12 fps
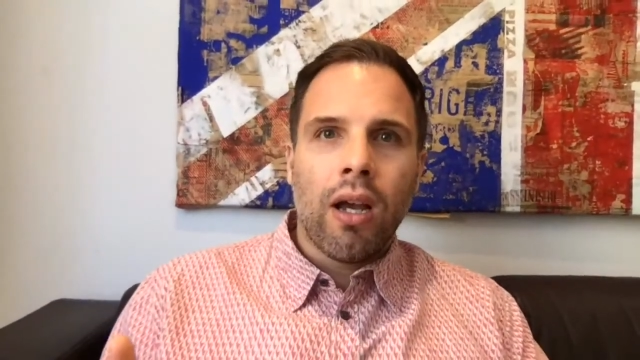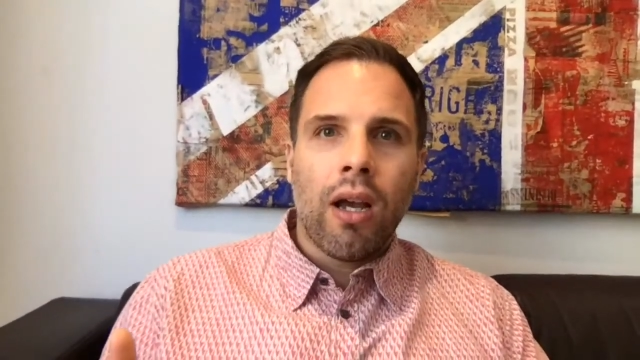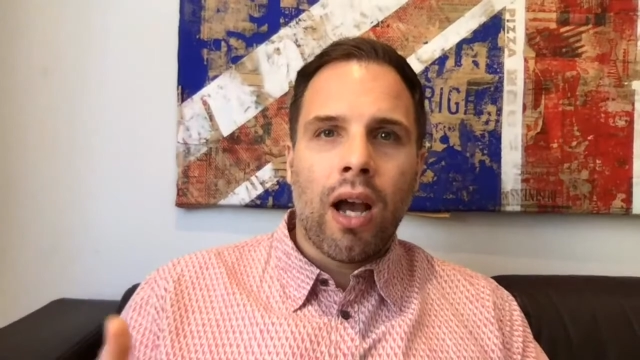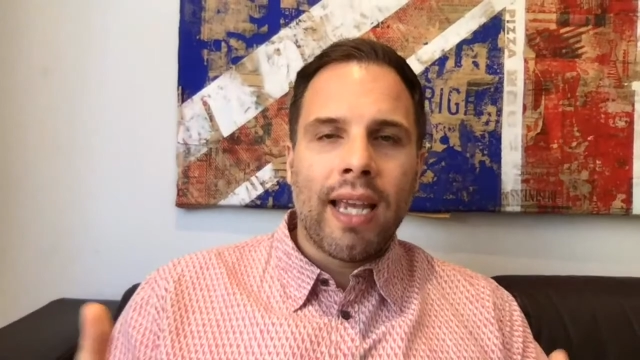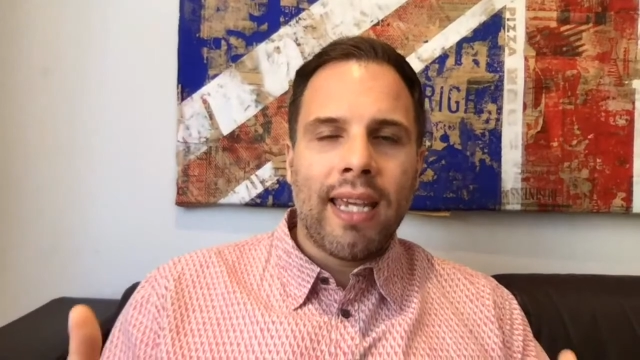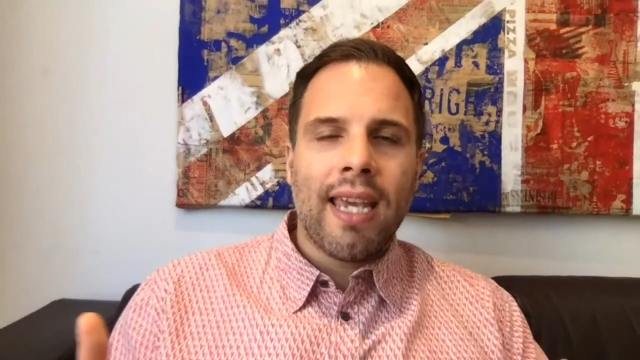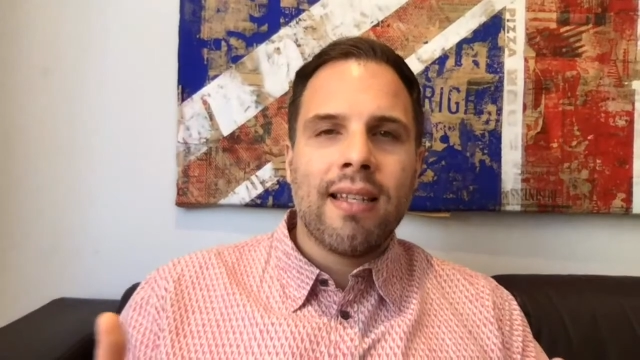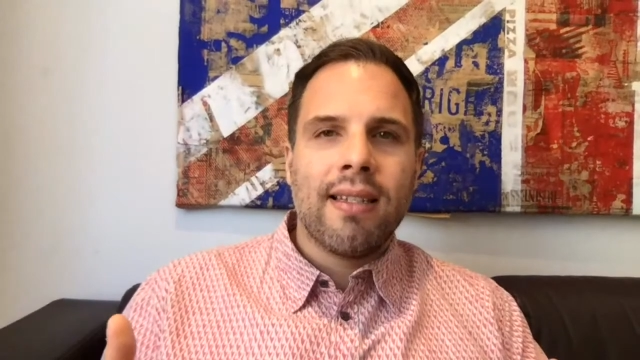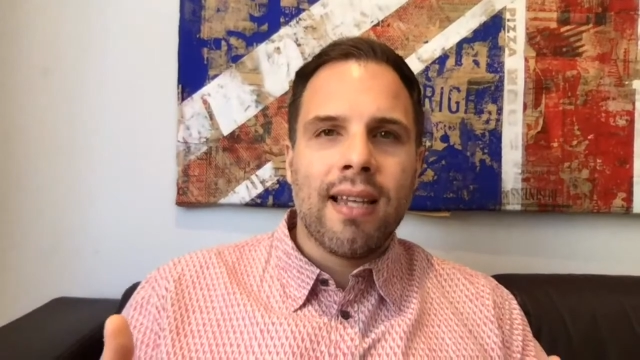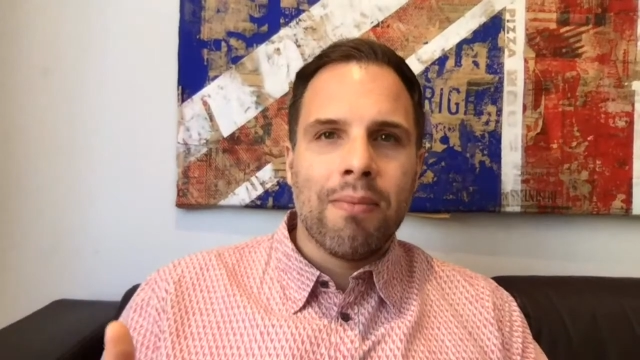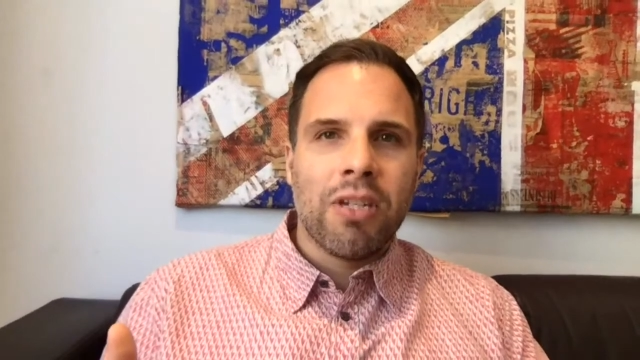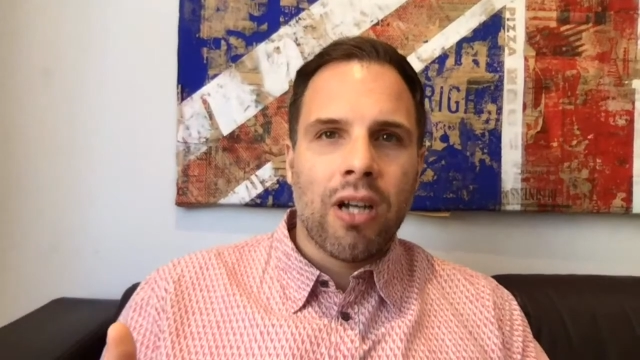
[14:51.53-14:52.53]
I guess
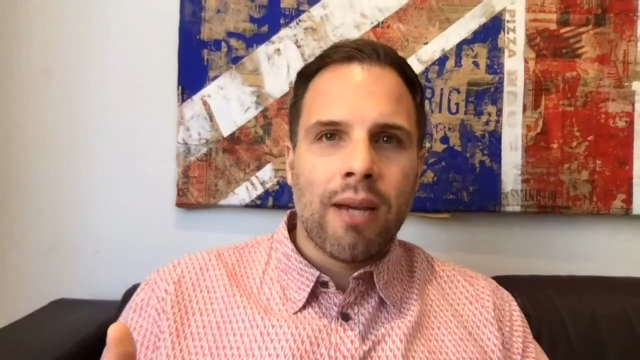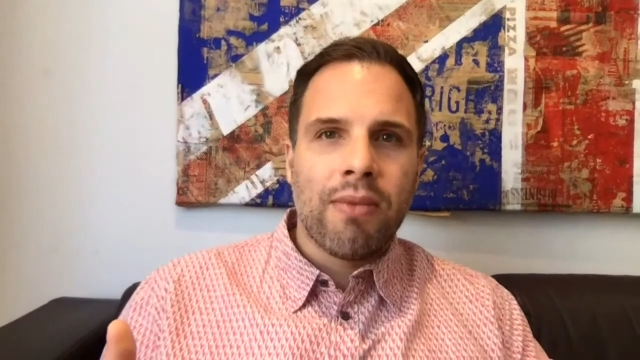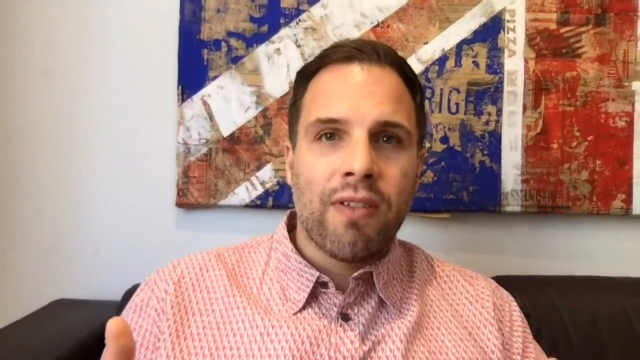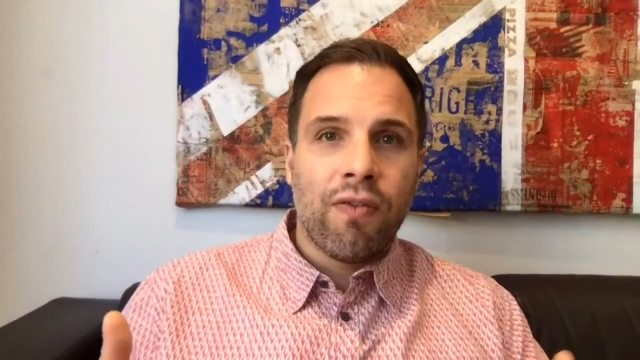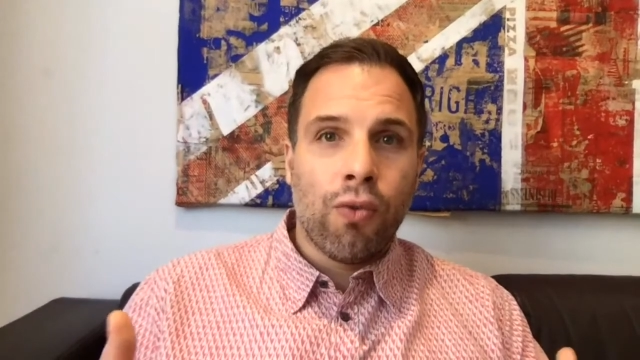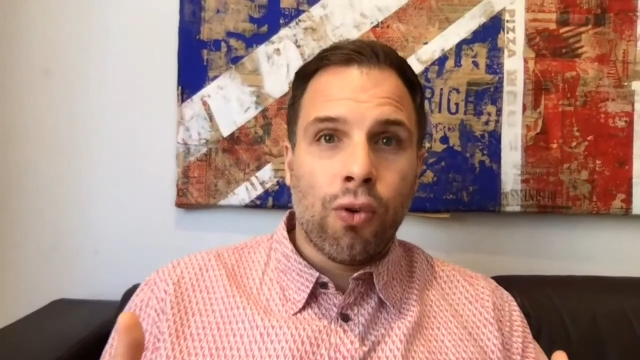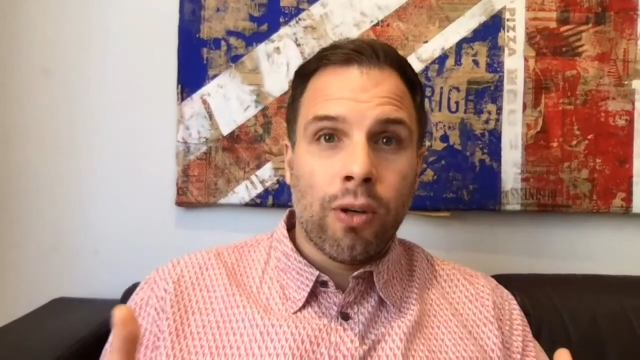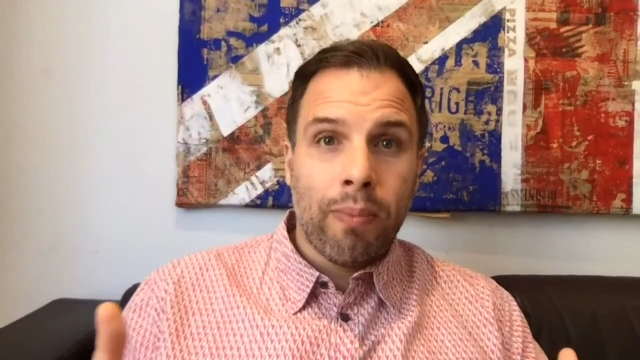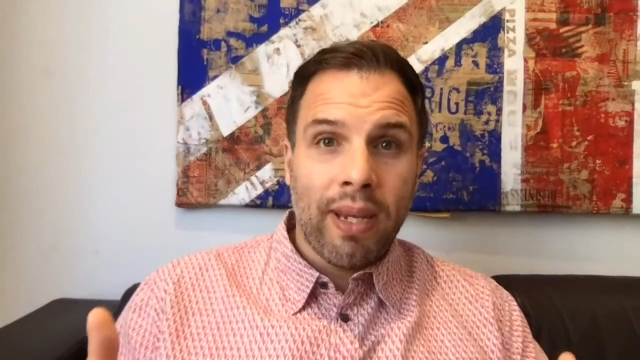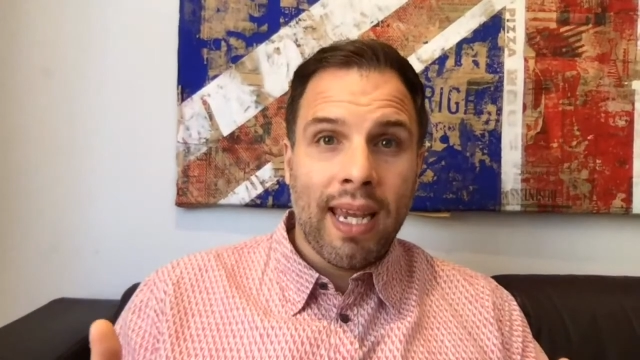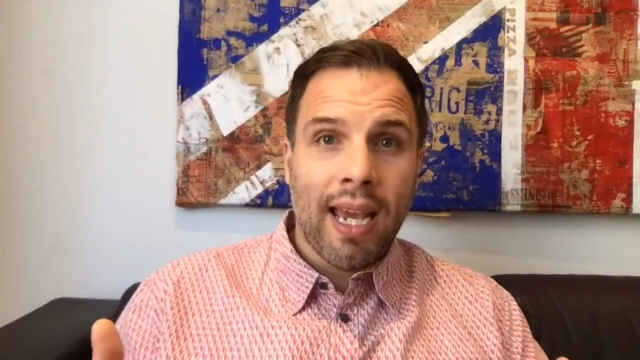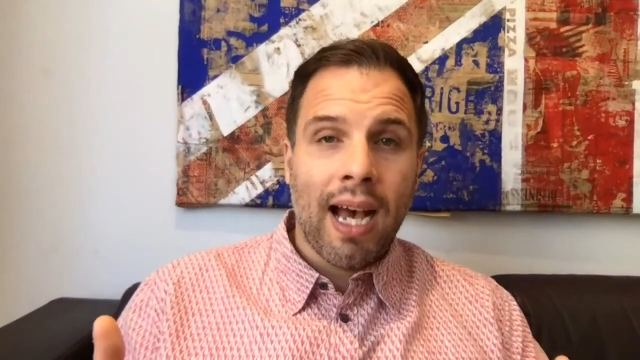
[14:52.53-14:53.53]
sometimes for a
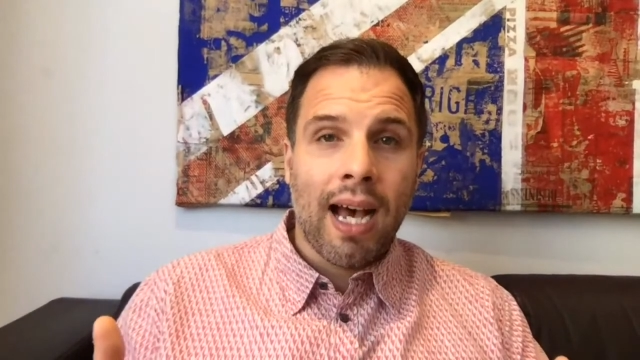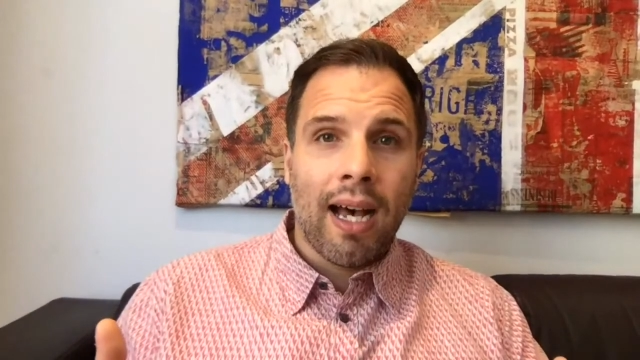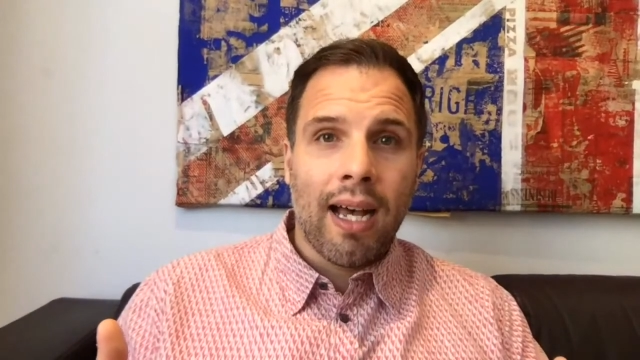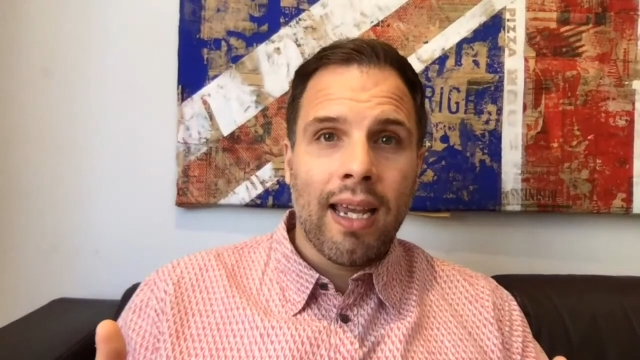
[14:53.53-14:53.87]
PR,